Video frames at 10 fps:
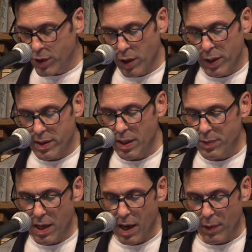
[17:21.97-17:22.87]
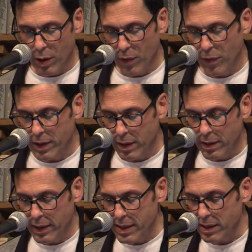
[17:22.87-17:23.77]
Jerry's sometime
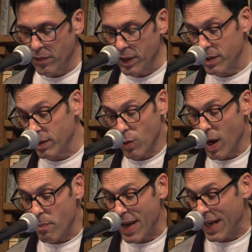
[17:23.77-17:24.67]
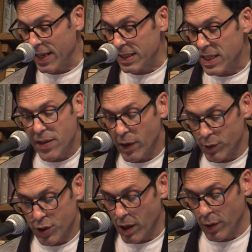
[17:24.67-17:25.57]
girlfriend, Leslie Vincent, who I met at a Devo
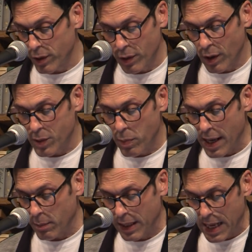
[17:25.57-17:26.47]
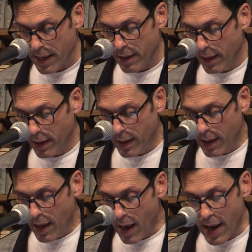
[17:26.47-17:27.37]
show at New York's Bottom Line.
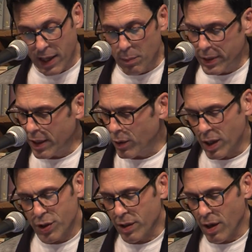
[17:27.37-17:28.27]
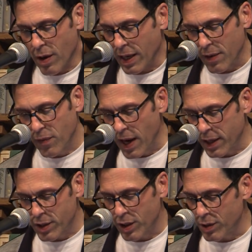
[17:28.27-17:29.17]
I had a complete crush on her, and I'd find
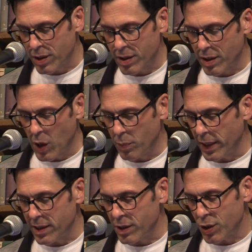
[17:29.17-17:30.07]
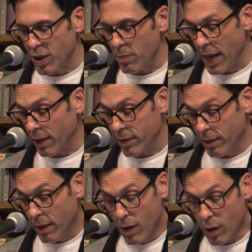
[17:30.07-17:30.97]
excuses to go places she might,
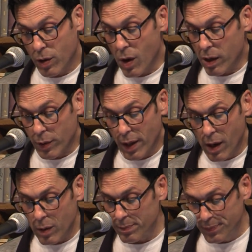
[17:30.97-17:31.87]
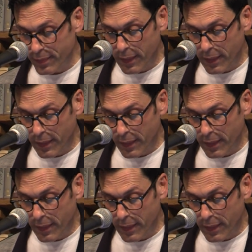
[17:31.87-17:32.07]
or call her at home.